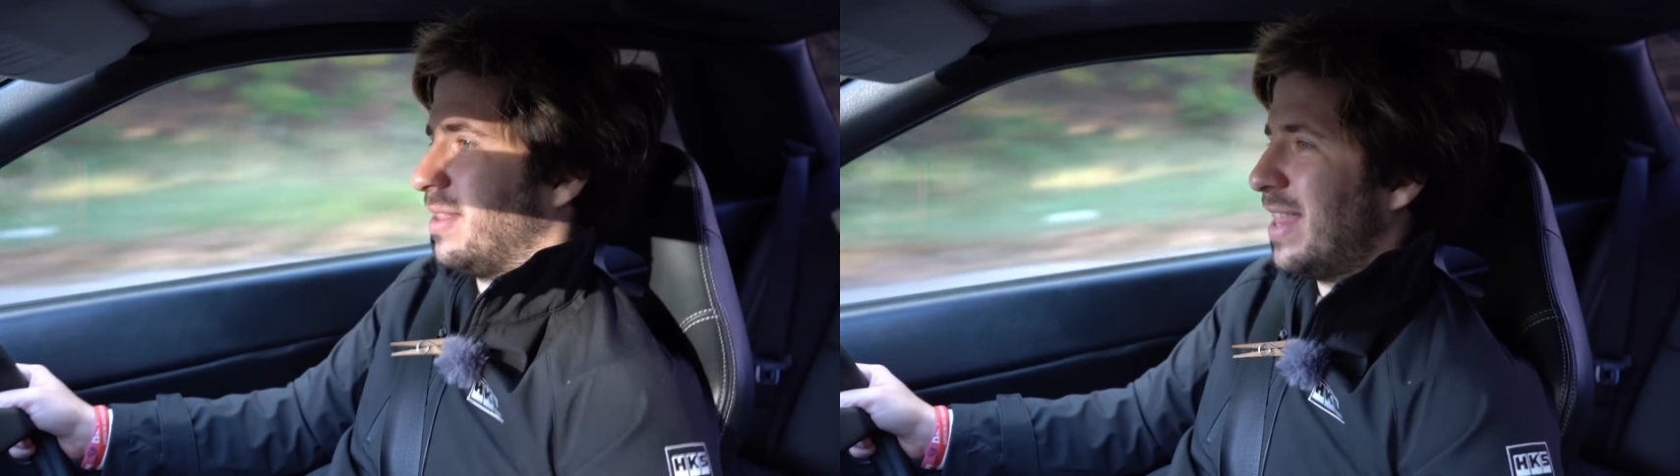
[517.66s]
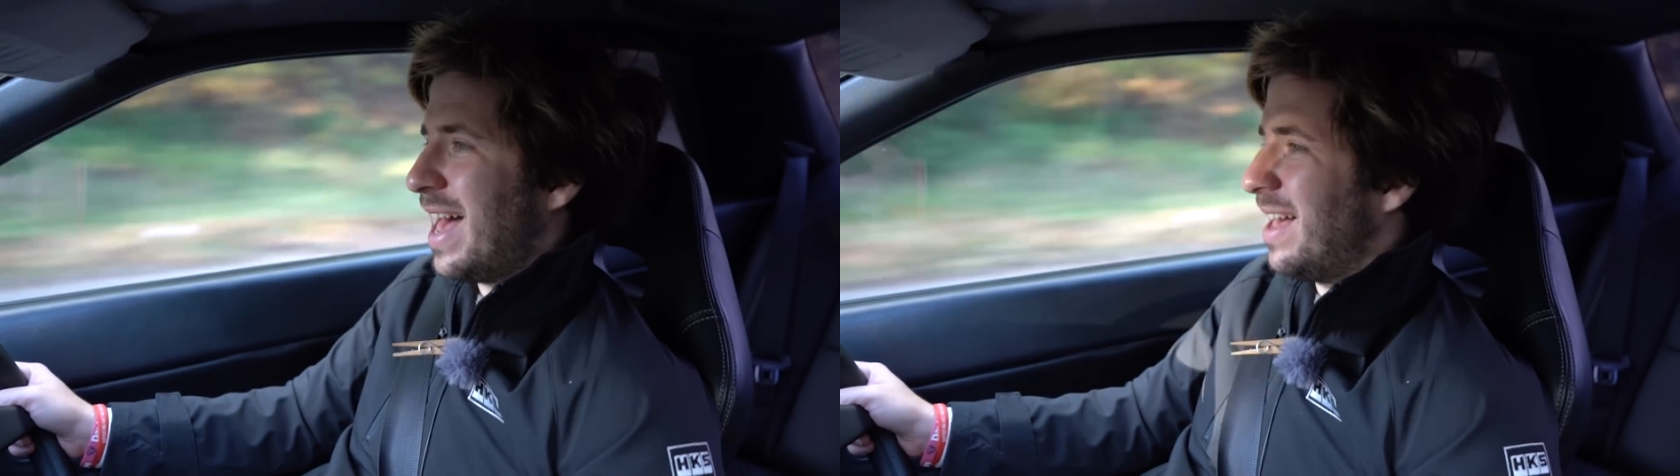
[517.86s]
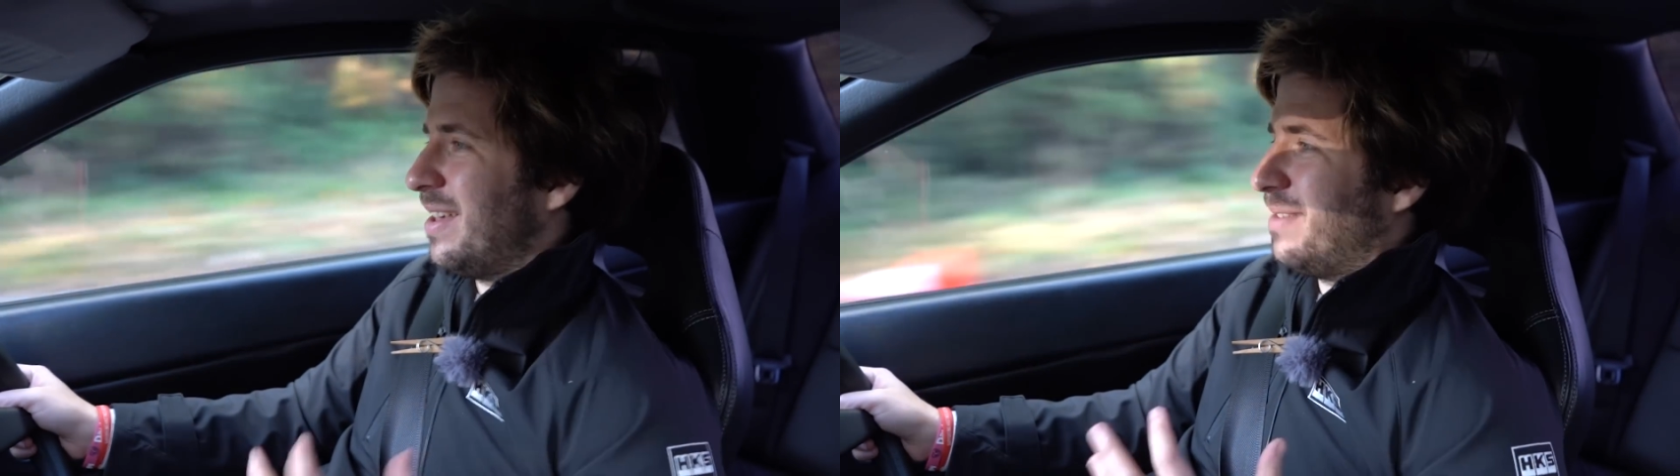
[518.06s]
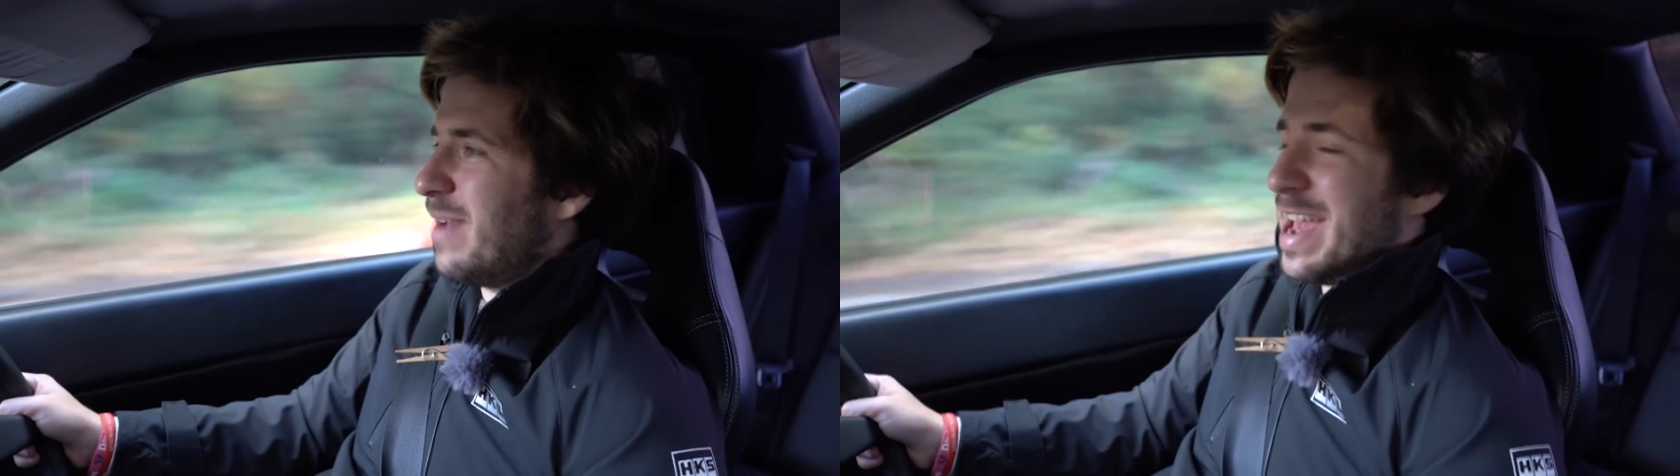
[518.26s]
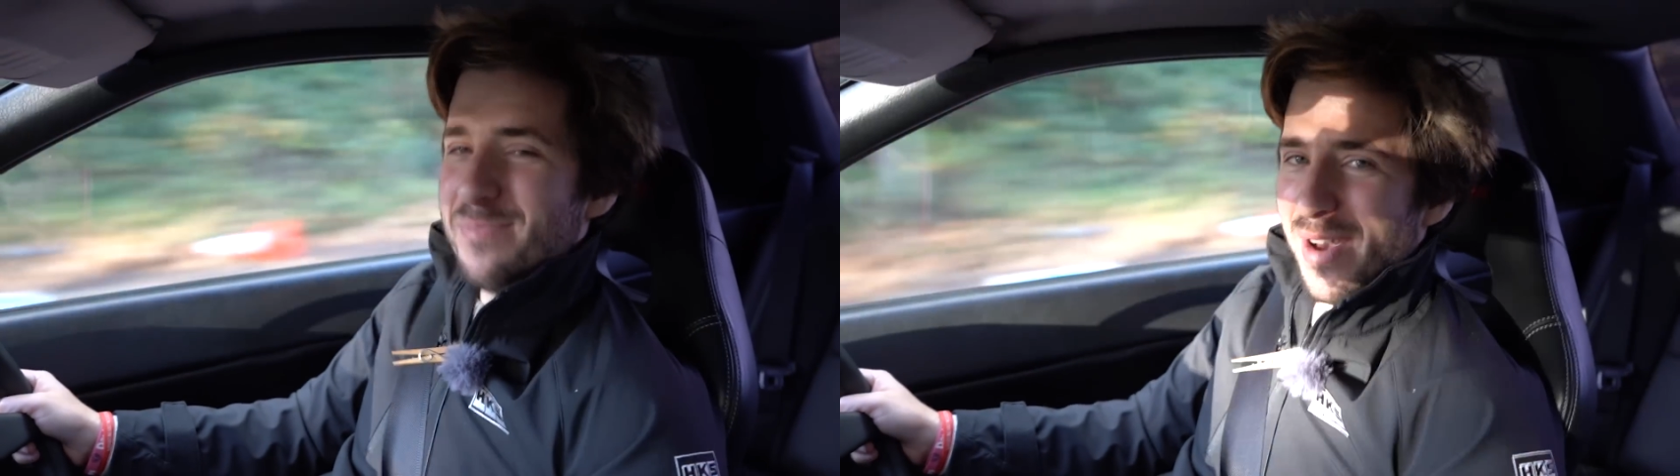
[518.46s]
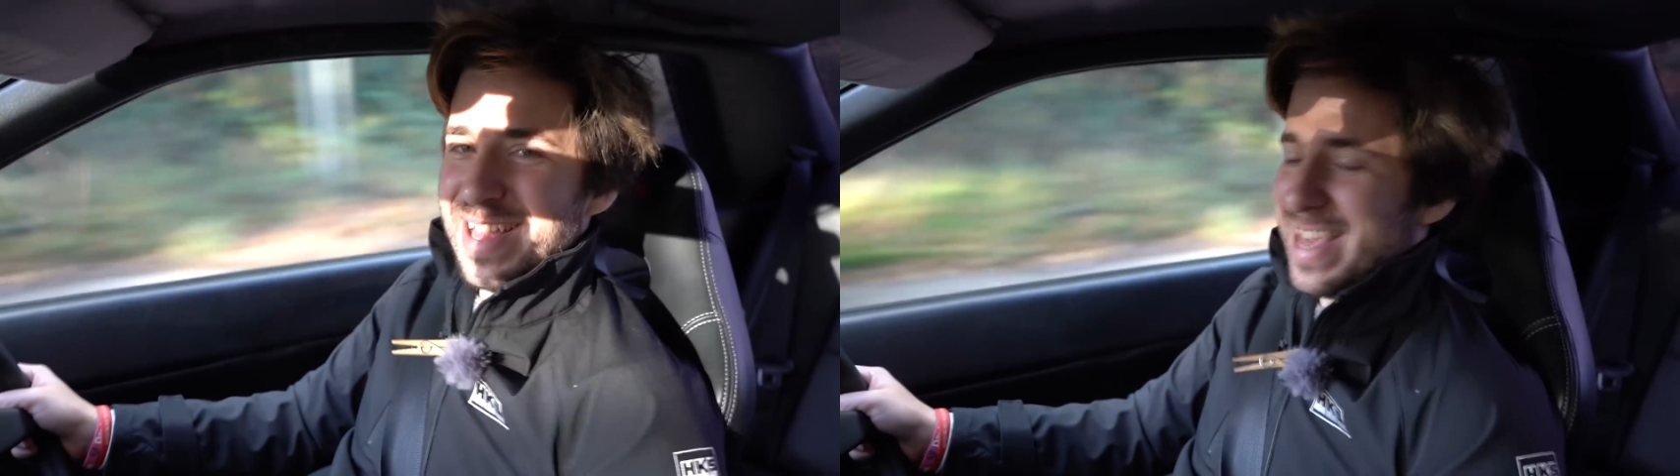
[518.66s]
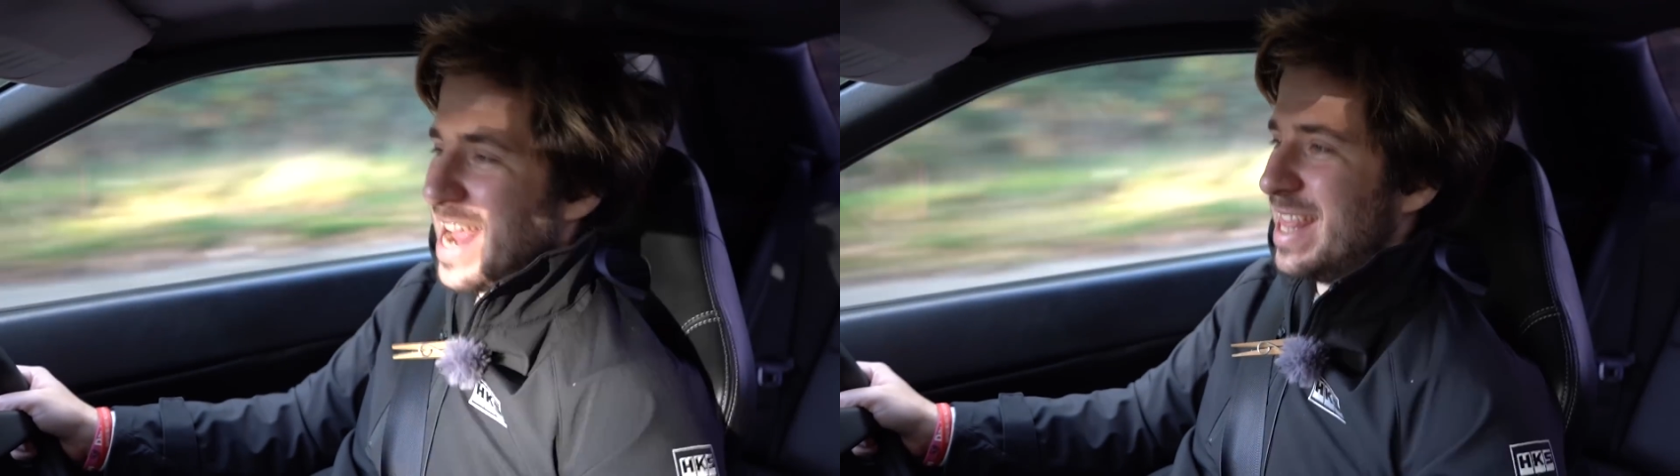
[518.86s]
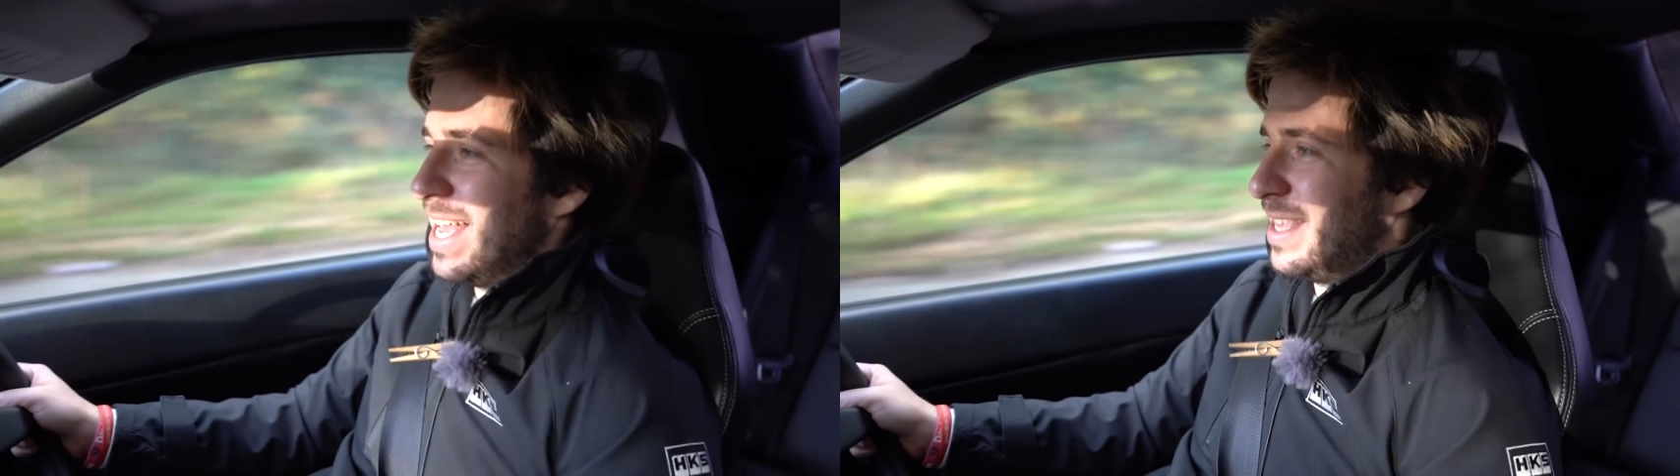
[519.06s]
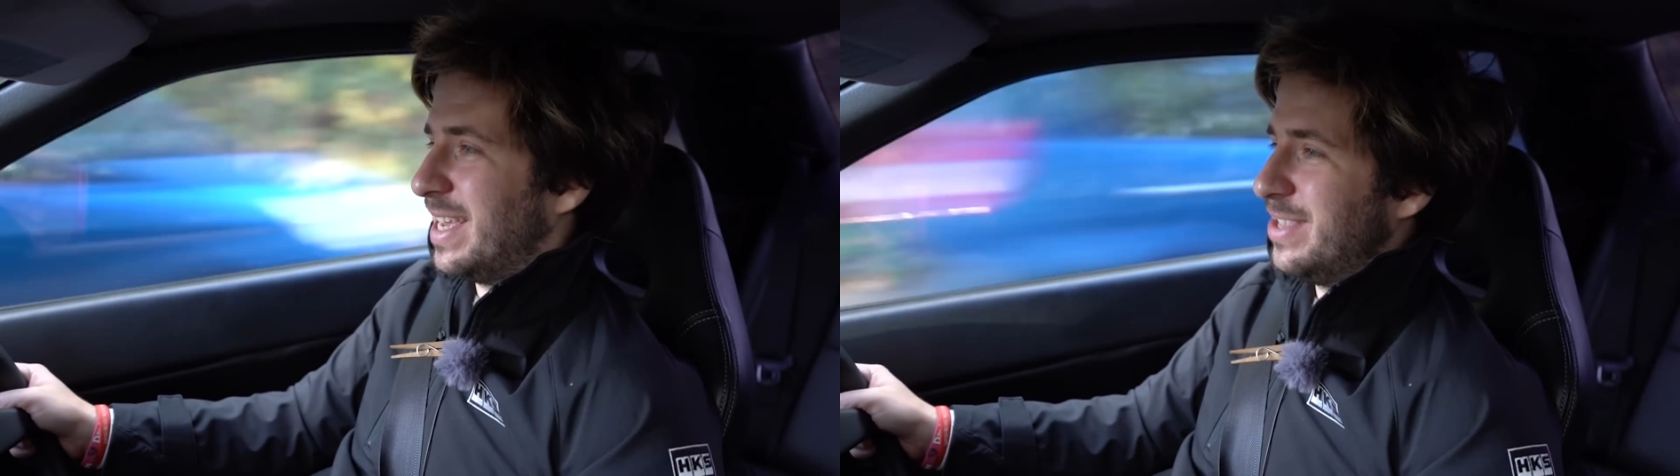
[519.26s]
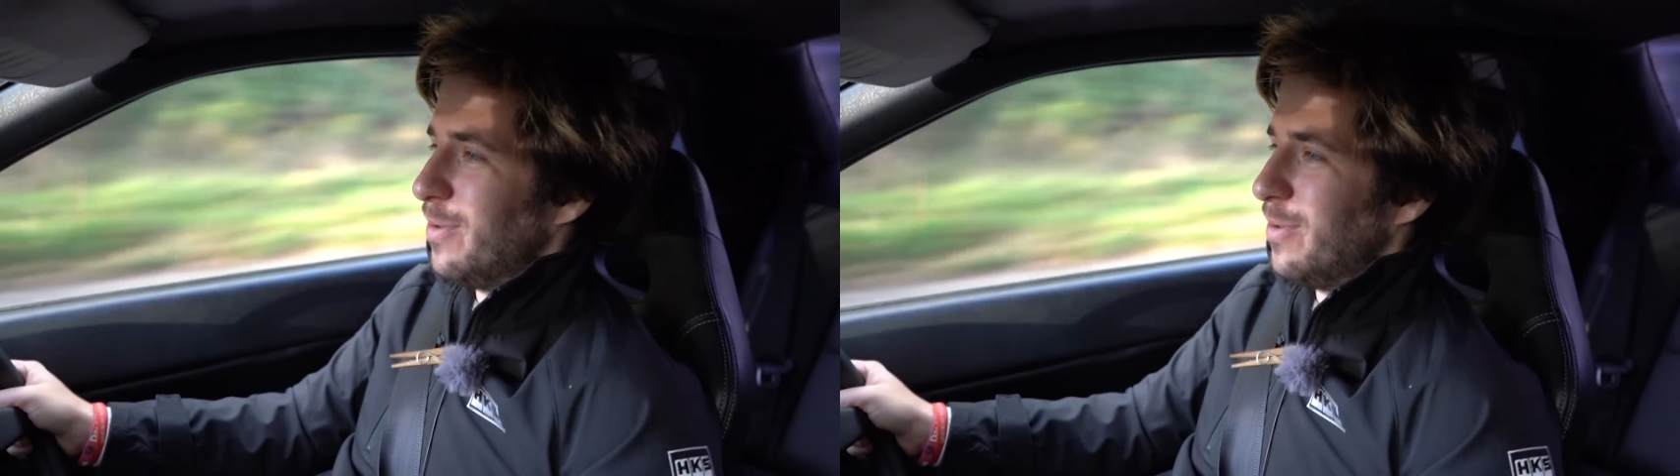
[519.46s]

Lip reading: that made my day, that did.